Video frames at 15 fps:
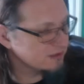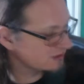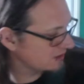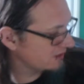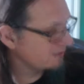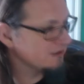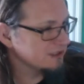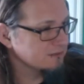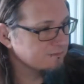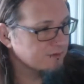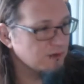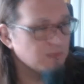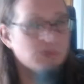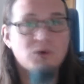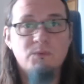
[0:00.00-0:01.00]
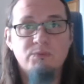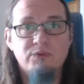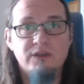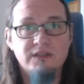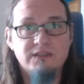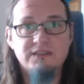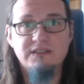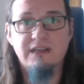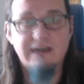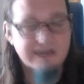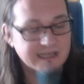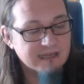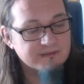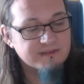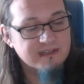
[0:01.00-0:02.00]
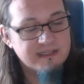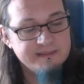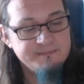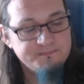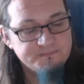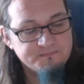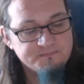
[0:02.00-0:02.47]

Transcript: So there is a few more prints that I have done.